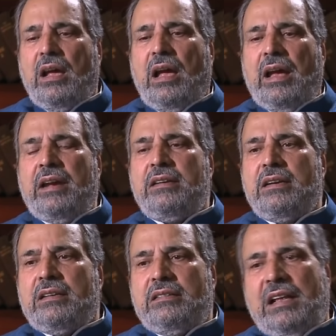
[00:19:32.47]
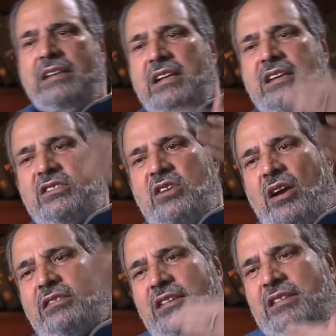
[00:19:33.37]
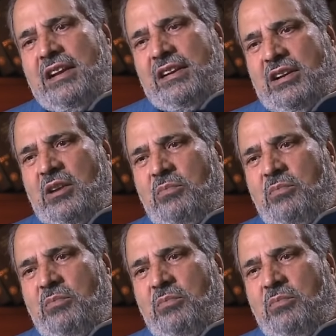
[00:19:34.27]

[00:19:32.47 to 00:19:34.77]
And then there is northern area,